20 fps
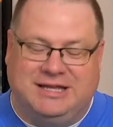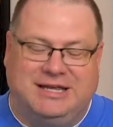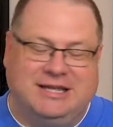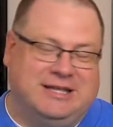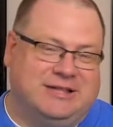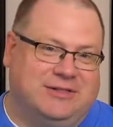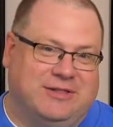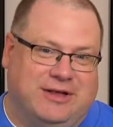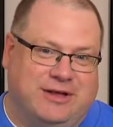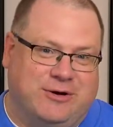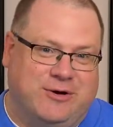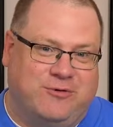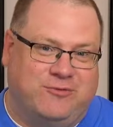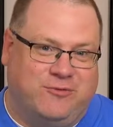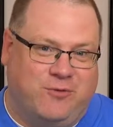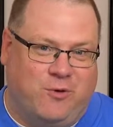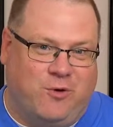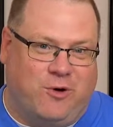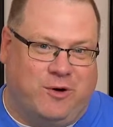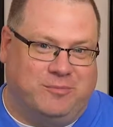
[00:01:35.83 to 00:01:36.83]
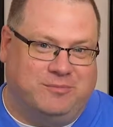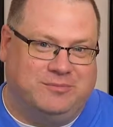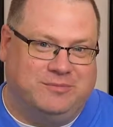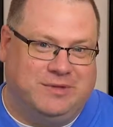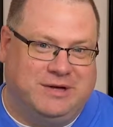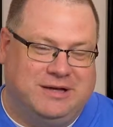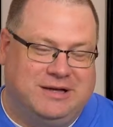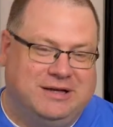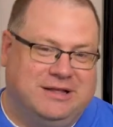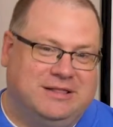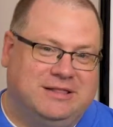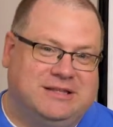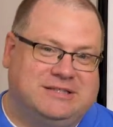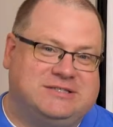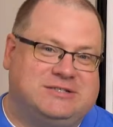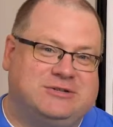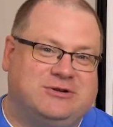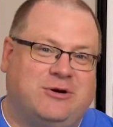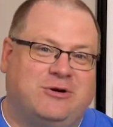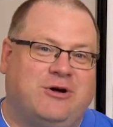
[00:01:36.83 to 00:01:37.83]
in LEGO form.
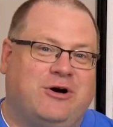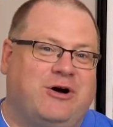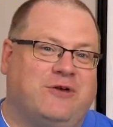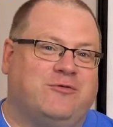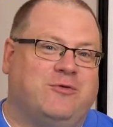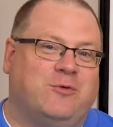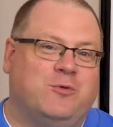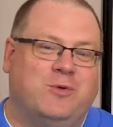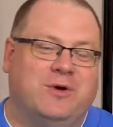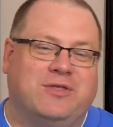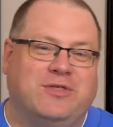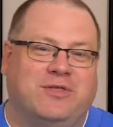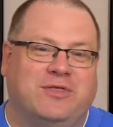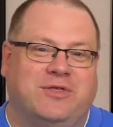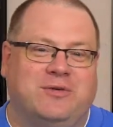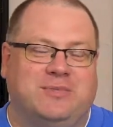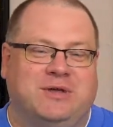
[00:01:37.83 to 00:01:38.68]
Let's start off with the